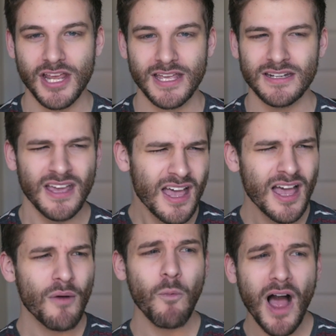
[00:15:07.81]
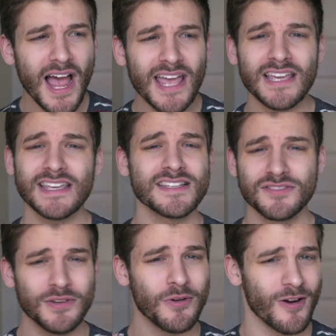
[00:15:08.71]
And why
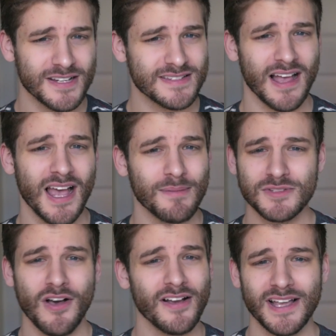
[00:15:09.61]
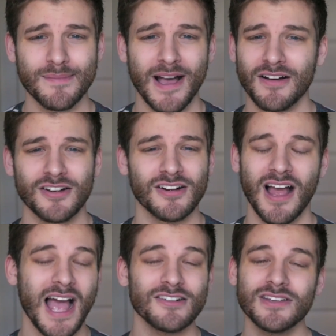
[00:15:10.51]
is New York's time talking about
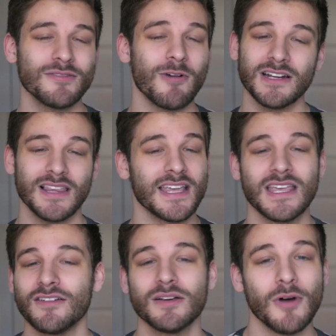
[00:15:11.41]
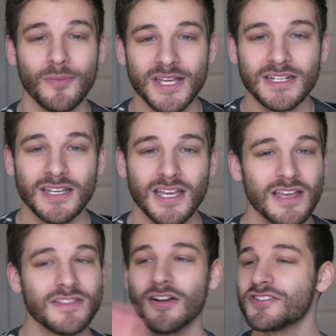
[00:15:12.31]
her? I don't even want to like give it a moment.
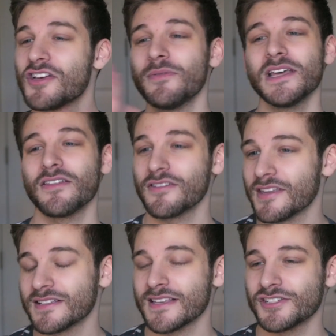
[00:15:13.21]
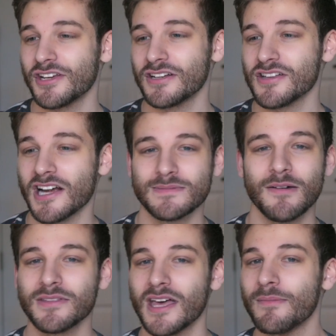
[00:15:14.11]
There are so many other things that she could have talked
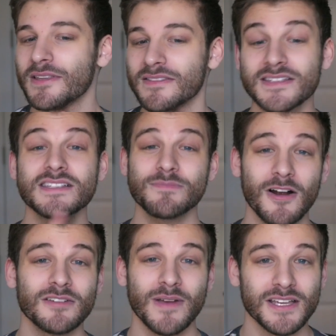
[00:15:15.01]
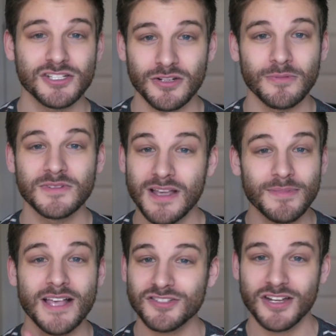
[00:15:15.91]
about with them, and this is part of my issue.
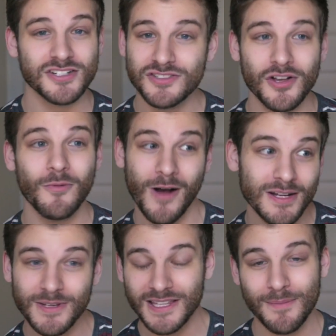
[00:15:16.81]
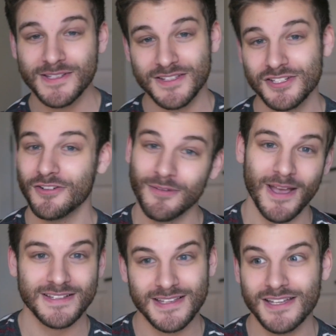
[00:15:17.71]
Some guest judges don't want to be in that position going
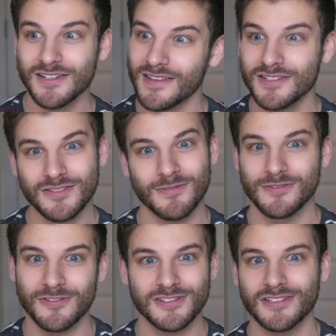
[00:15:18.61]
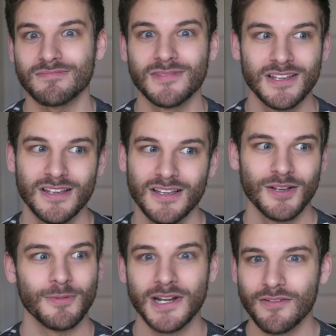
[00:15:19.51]
backstage, and they just resort to
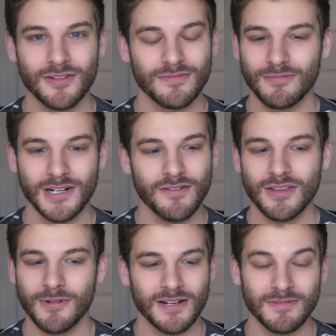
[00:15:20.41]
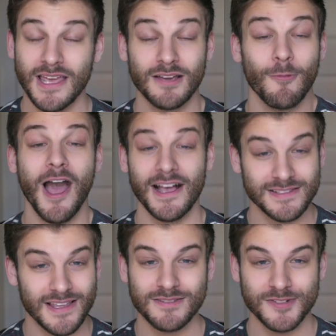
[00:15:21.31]
whatever they want, getting
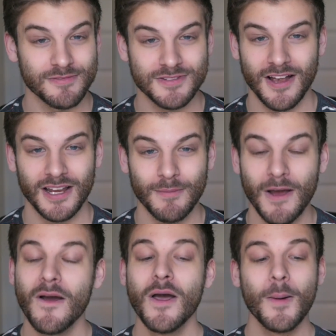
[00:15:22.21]
waxed. That's what she was talking about.